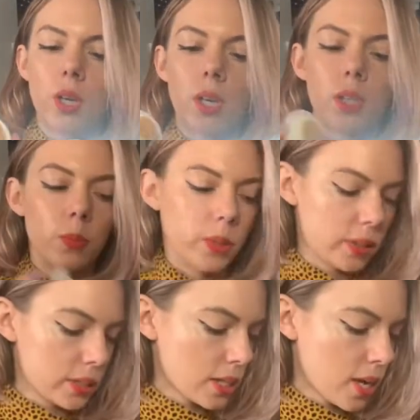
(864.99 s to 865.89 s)
You put this
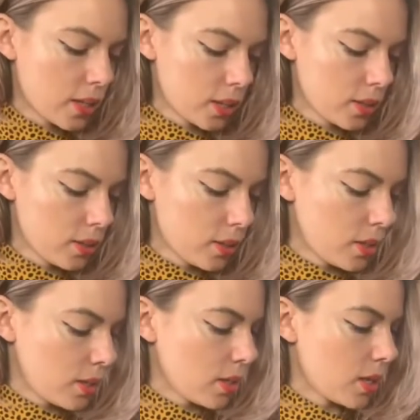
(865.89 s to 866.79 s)
on
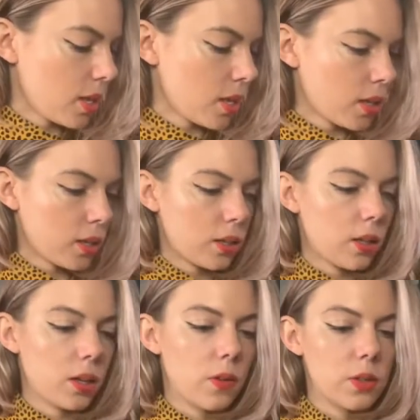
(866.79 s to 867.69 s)
and I'll
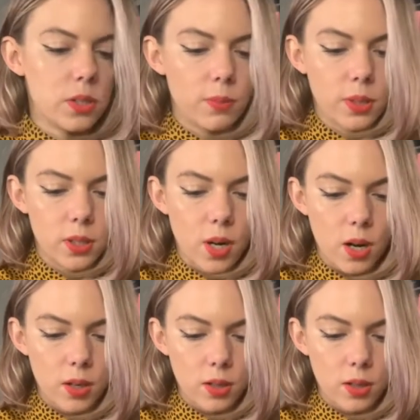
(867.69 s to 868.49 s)
cover some of the dark.